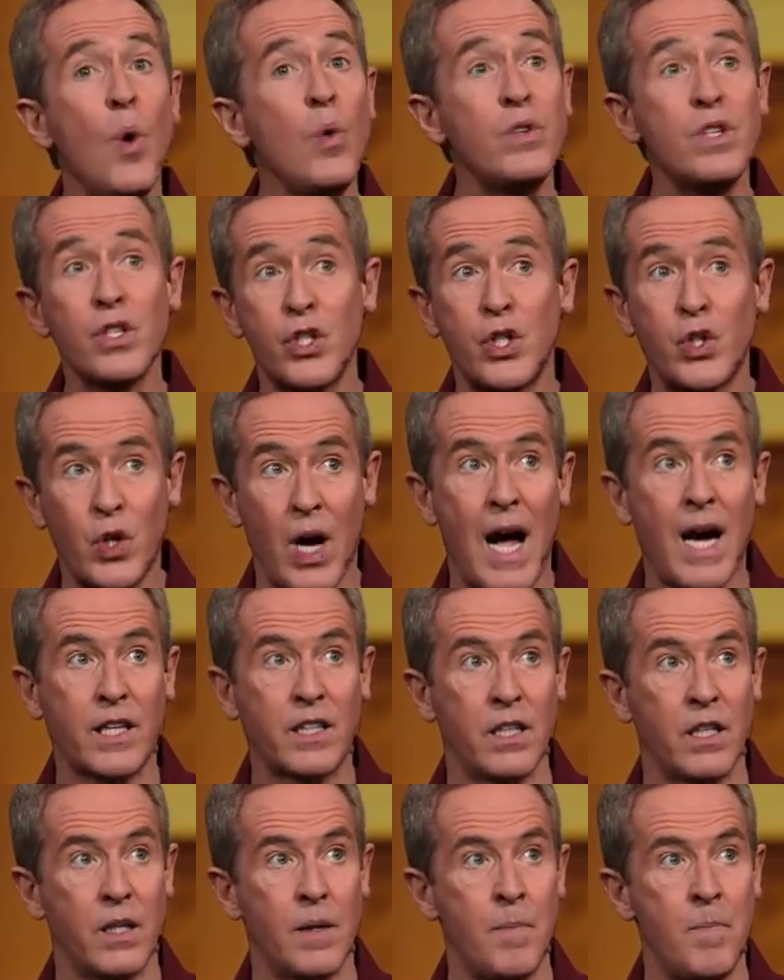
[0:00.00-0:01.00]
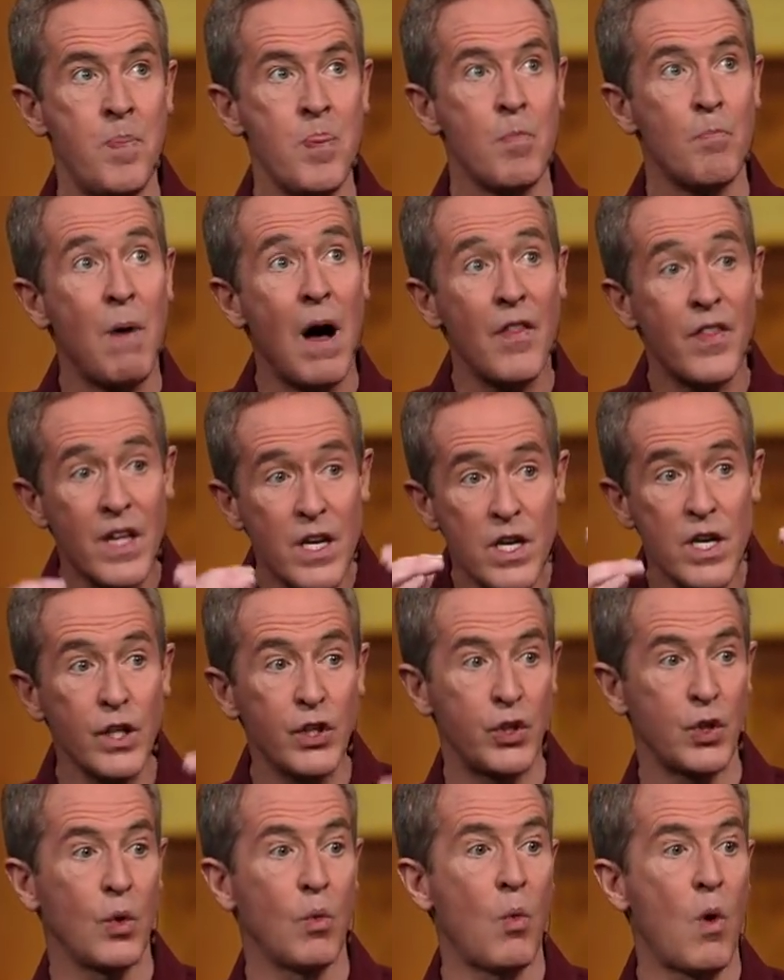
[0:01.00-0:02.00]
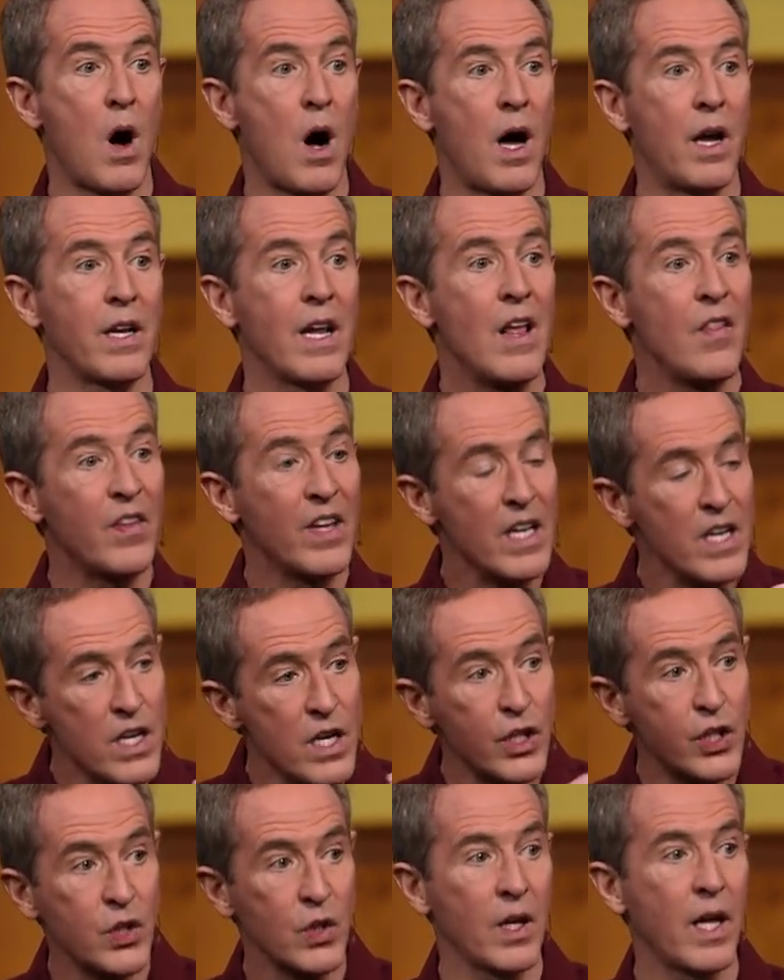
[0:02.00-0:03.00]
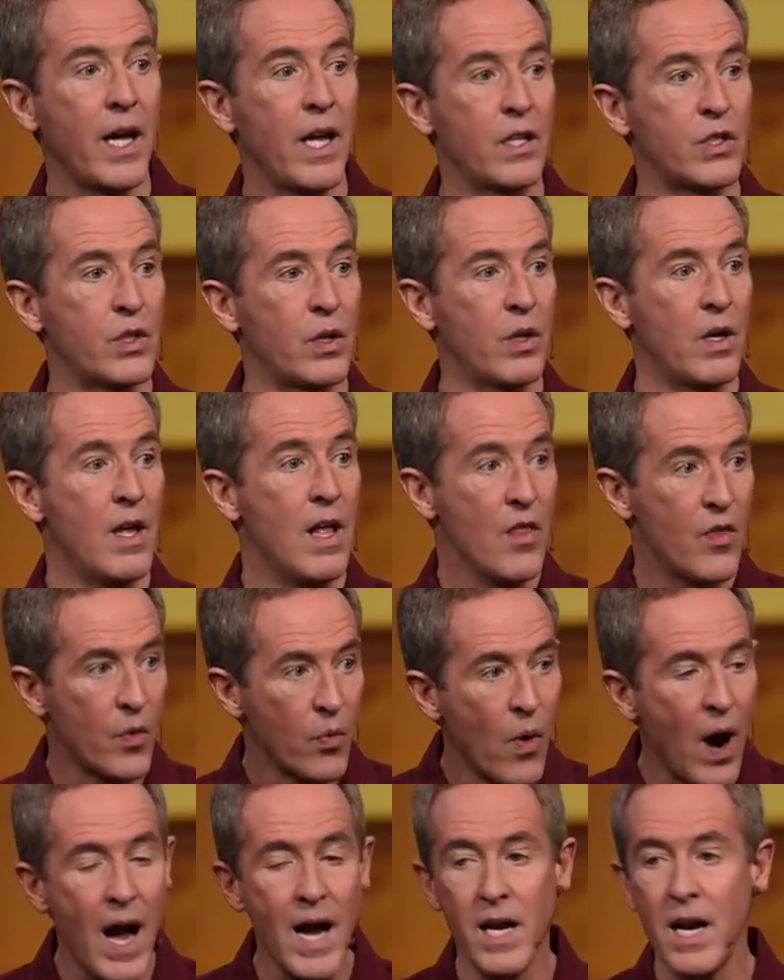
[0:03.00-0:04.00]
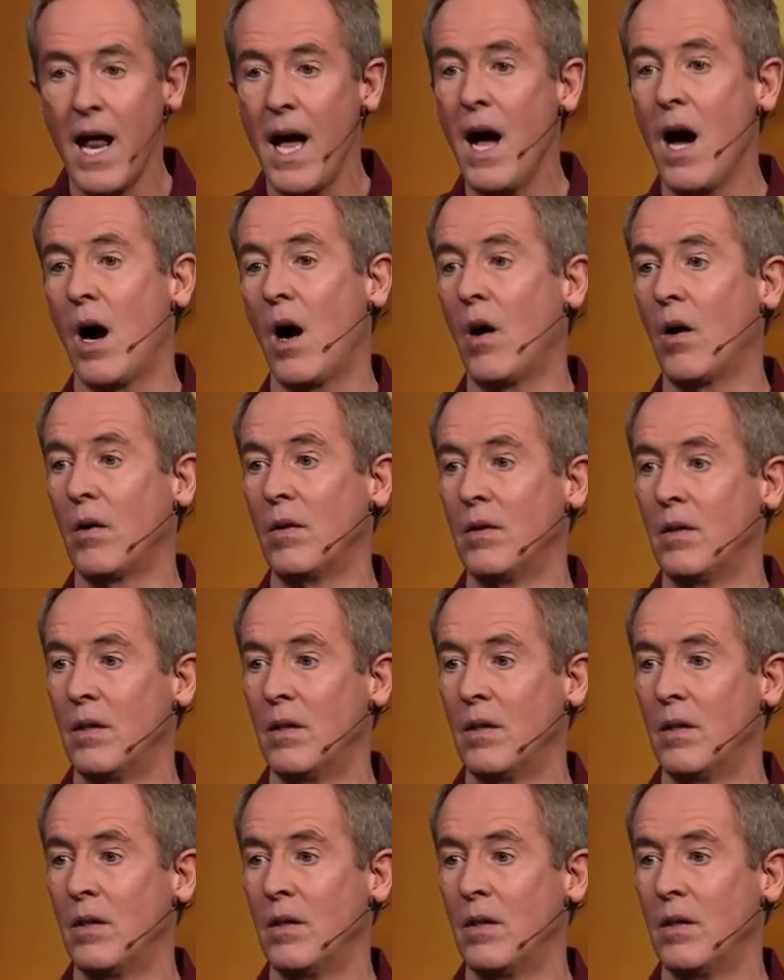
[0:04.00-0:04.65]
distracted by the initial want, the initial answer, the right now,